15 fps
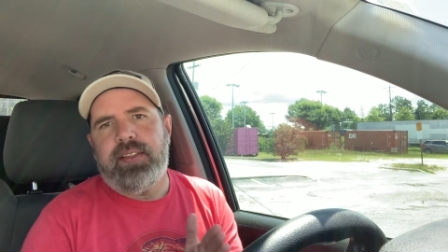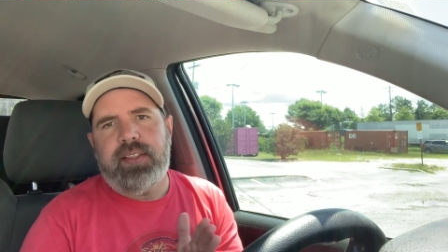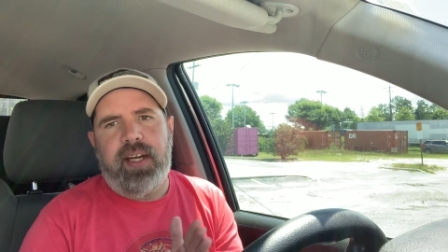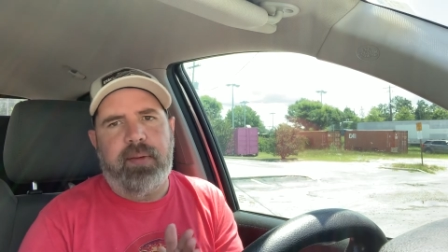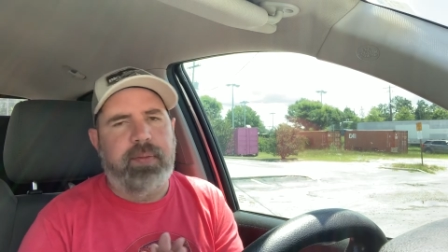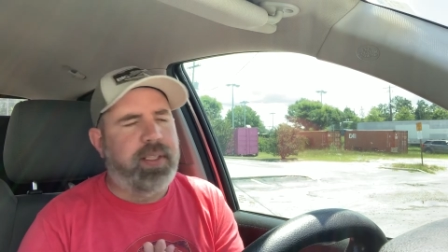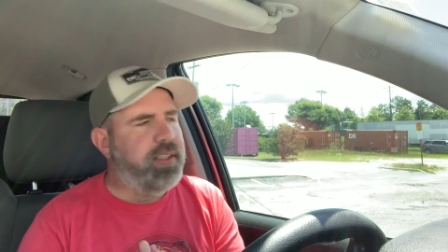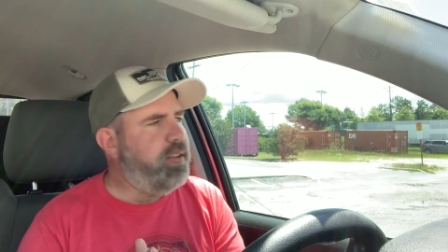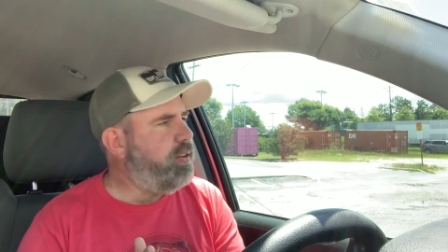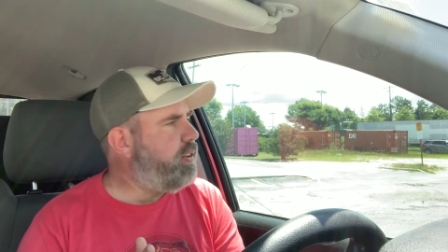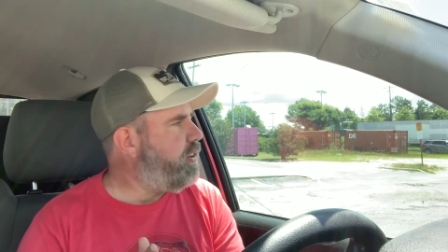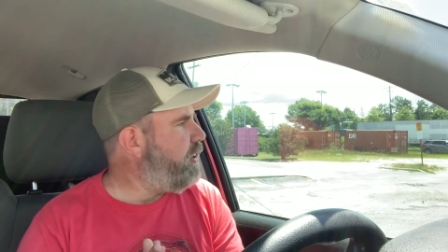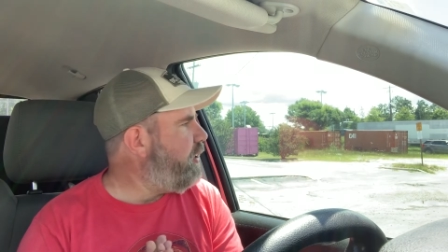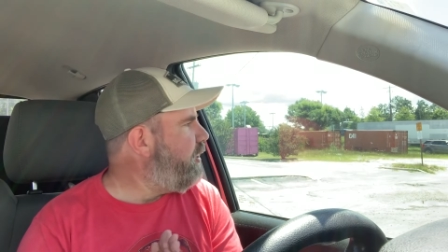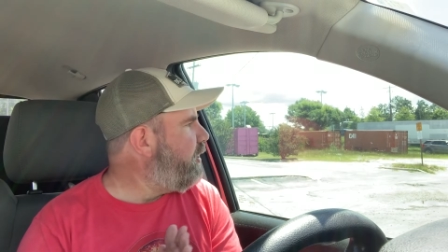I mean, you'll
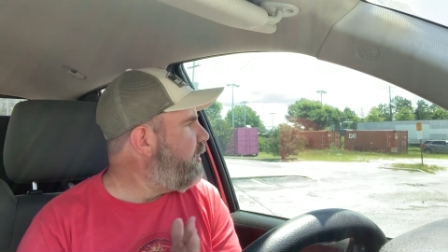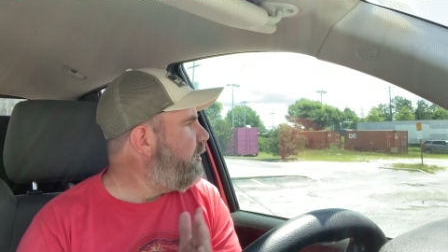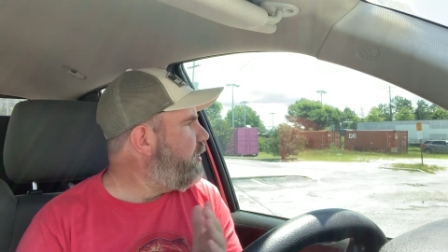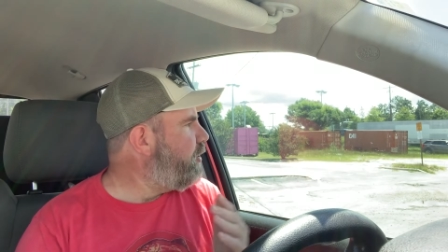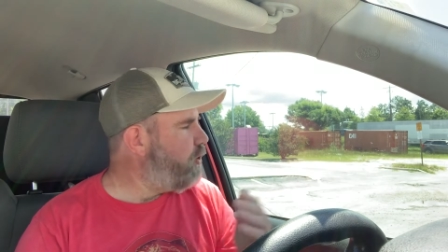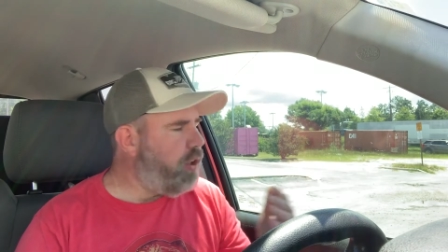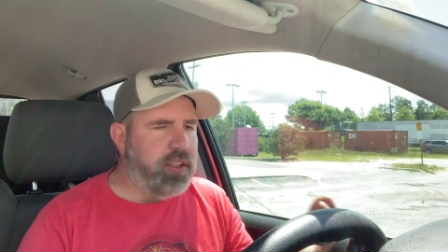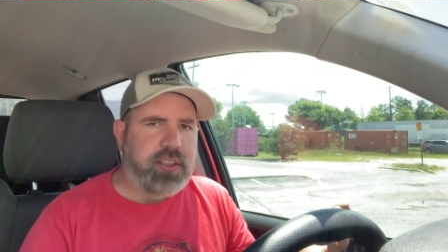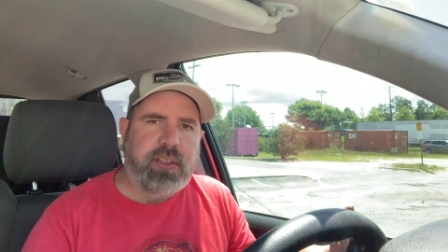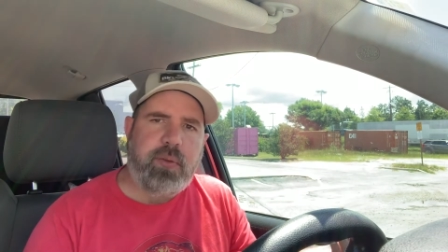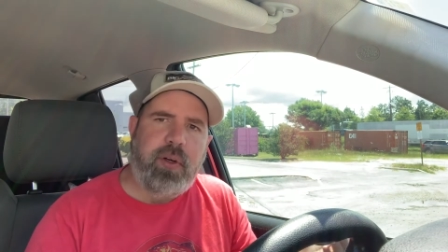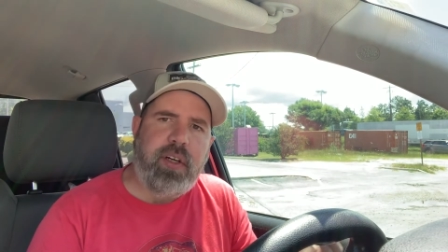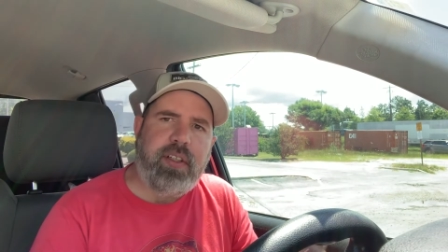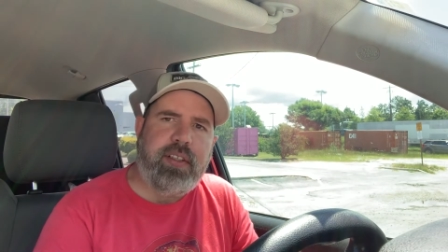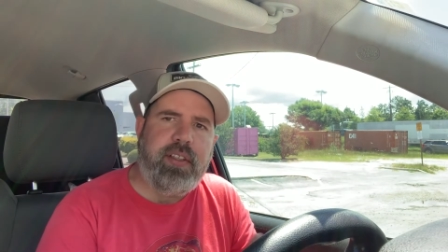see the construction
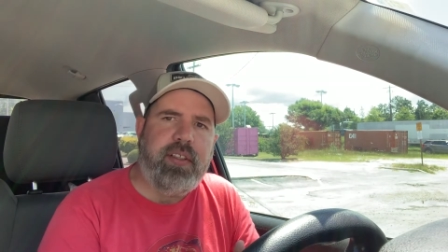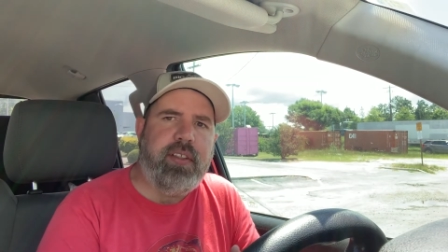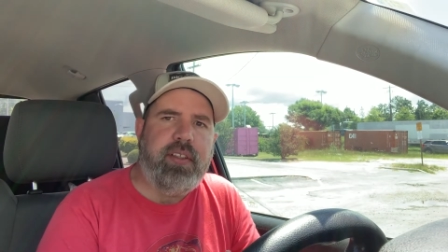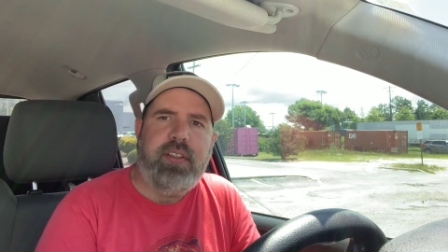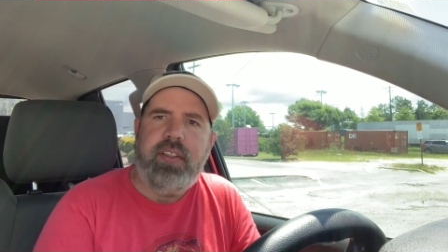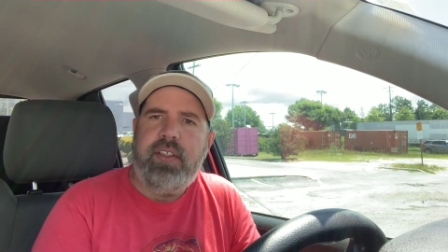worker,